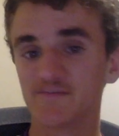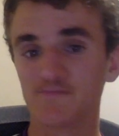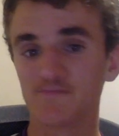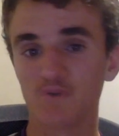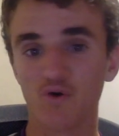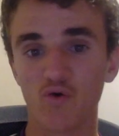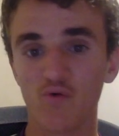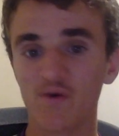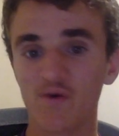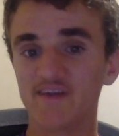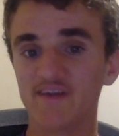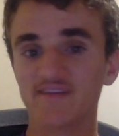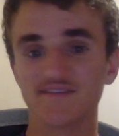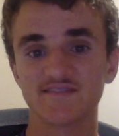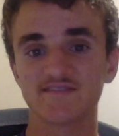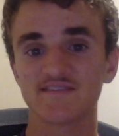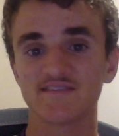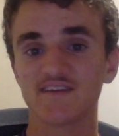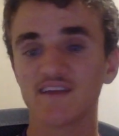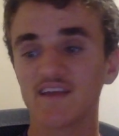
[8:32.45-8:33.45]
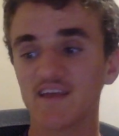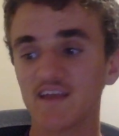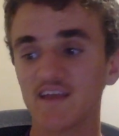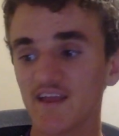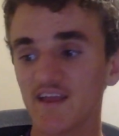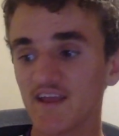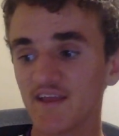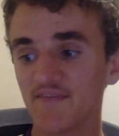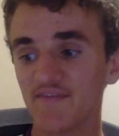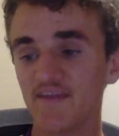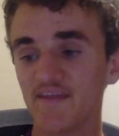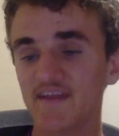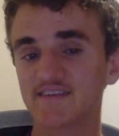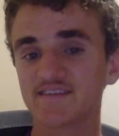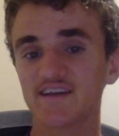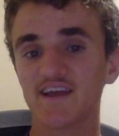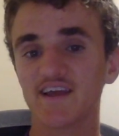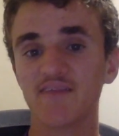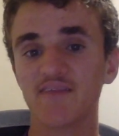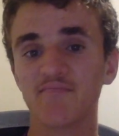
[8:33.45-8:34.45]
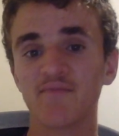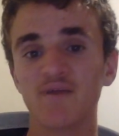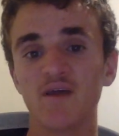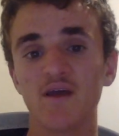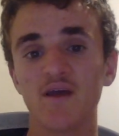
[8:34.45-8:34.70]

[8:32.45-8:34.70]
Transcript: ball winners in their team.